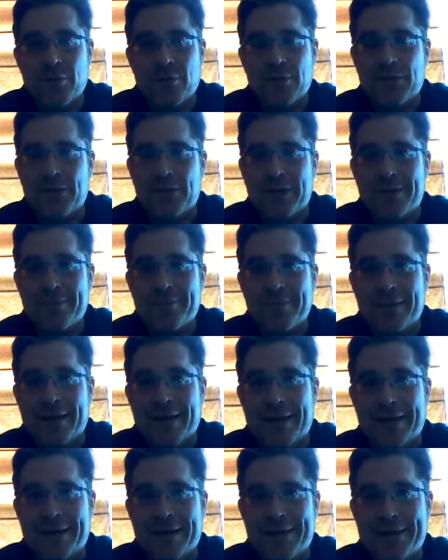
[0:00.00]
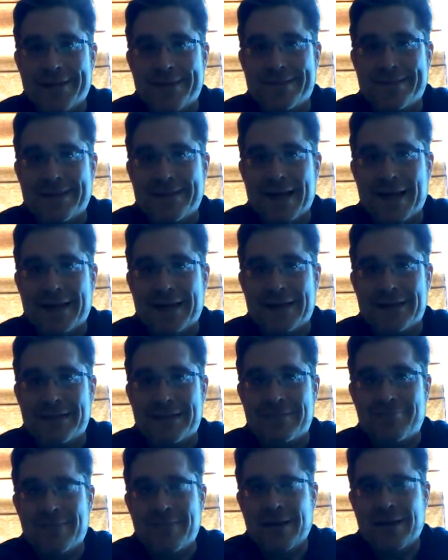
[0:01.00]
We'll see. It's not a
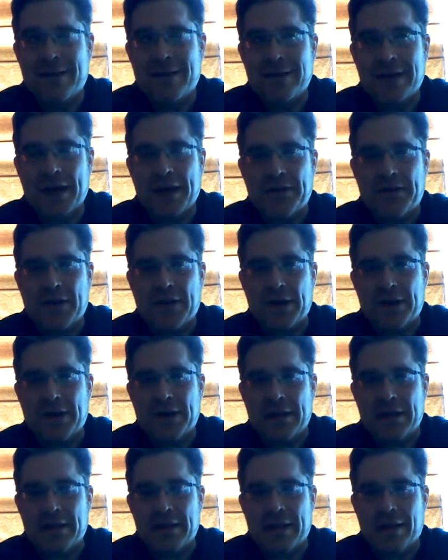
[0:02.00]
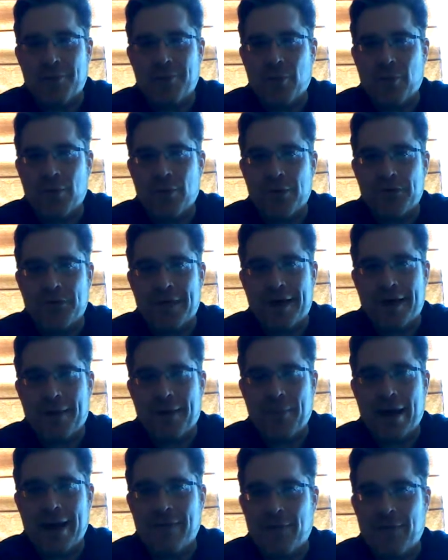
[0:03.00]
done deal yet, but we'll see. I
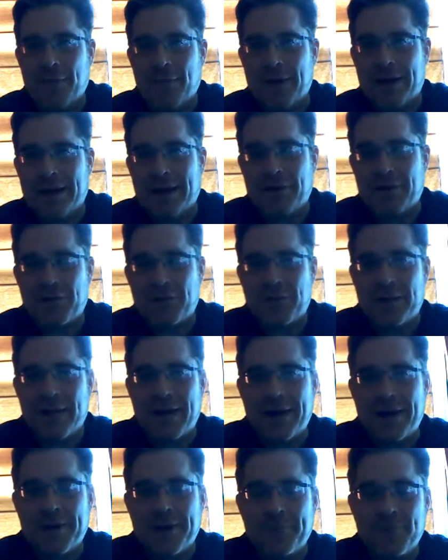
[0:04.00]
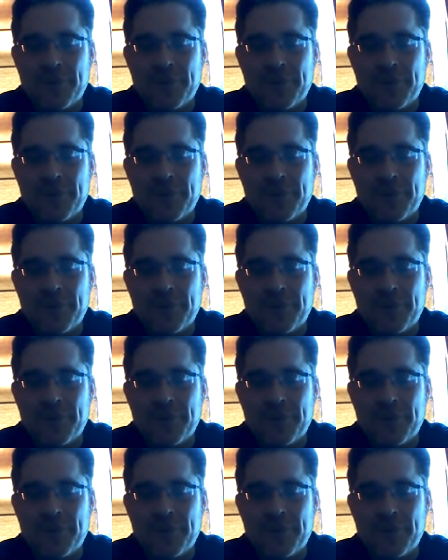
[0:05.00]
might have a big announcement later.